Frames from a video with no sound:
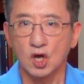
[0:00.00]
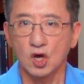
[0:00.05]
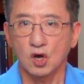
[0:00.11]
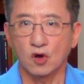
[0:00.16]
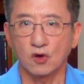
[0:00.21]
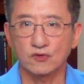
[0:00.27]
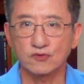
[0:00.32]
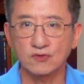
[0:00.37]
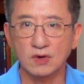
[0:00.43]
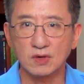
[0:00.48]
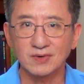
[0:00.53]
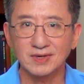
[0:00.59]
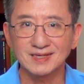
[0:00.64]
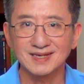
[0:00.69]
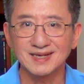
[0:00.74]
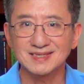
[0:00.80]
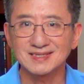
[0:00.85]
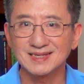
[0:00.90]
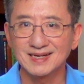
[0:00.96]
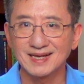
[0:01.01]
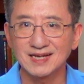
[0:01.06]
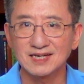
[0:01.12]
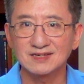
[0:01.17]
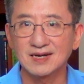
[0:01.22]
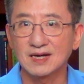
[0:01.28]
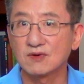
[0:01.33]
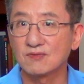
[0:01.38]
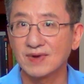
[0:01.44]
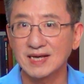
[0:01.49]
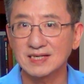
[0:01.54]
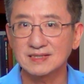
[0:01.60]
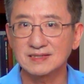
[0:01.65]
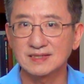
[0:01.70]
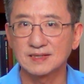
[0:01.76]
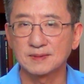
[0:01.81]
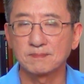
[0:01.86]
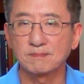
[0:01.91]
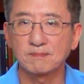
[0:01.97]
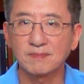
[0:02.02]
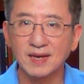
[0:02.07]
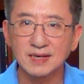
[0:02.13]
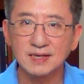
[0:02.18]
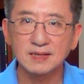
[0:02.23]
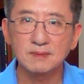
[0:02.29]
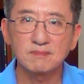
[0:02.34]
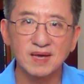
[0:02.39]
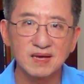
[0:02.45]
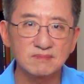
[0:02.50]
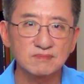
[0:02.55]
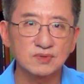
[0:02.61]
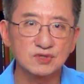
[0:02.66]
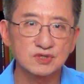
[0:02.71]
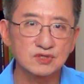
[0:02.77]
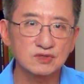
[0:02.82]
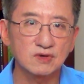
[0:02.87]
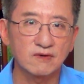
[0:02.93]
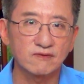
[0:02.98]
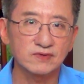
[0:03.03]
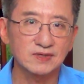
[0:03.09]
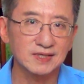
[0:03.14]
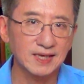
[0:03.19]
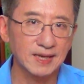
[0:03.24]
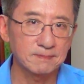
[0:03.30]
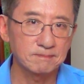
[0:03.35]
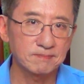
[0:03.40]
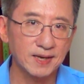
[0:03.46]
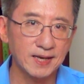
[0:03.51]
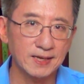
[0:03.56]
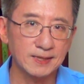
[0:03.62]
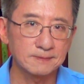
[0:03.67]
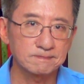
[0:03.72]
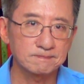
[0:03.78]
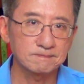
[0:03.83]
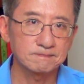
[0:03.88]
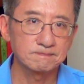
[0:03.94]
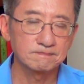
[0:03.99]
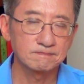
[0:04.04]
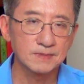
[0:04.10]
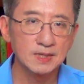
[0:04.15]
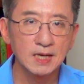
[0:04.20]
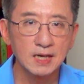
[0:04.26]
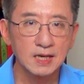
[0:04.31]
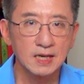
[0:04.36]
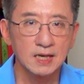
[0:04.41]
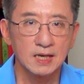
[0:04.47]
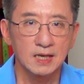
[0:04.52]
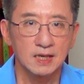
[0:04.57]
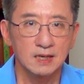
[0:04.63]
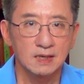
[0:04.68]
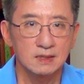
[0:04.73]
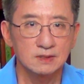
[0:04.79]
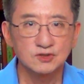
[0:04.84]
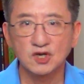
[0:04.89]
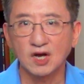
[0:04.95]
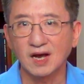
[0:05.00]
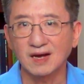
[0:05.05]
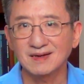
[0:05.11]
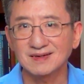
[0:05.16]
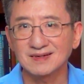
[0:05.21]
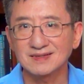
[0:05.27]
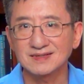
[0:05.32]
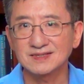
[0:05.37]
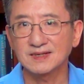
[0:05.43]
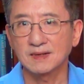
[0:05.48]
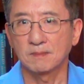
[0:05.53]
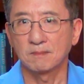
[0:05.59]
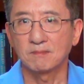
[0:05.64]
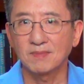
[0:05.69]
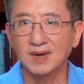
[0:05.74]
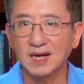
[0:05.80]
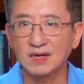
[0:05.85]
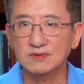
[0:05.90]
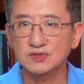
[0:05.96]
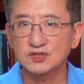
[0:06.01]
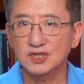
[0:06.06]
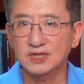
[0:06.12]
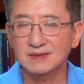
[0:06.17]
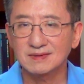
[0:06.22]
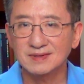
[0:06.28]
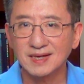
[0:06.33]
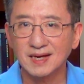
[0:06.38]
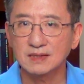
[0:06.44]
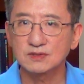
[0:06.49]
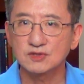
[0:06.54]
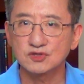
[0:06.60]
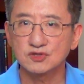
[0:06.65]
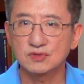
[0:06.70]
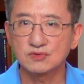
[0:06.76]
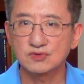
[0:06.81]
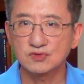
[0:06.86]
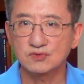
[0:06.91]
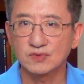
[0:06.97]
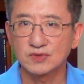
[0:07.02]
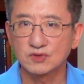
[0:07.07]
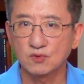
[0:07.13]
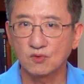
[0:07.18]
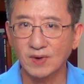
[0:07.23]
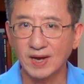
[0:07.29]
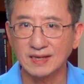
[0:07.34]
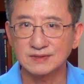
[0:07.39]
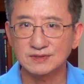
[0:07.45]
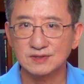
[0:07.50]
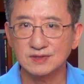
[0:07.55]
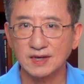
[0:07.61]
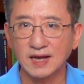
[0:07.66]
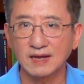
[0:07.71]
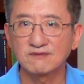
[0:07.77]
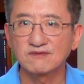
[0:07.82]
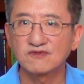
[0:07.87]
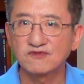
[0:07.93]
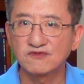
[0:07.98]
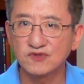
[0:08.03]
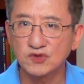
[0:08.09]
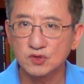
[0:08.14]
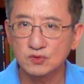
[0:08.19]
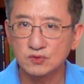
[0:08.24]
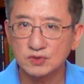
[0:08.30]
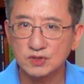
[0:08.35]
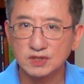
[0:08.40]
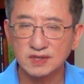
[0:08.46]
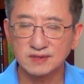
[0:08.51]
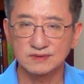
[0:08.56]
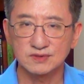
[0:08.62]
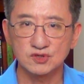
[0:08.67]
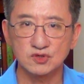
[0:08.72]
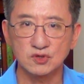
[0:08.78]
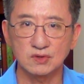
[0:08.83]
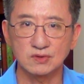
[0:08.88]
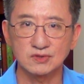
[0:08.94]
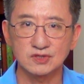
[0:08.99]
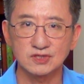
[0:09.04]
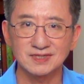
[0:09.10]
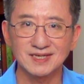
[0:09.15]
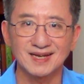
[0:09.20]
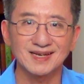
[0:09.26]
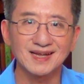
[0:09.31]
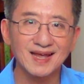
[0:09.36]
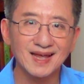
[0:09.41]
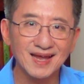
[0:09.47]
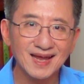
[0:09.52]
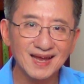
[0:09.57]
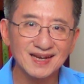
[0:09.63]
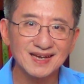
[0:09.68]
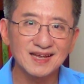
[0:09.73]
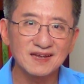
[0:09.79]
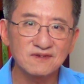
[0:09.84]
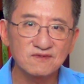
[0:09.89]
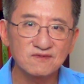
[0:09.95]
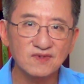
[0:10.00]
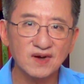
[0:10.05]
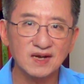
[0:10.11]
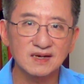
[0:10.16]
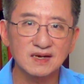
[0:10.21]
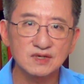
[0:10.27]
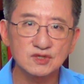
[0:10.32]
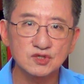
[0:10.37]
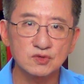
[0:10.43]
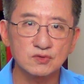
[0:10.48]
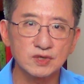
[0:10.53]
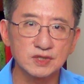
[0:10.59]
Authorities later arrested many members of the campaign. China's mounting tensions with the West have fueled concerns that any financial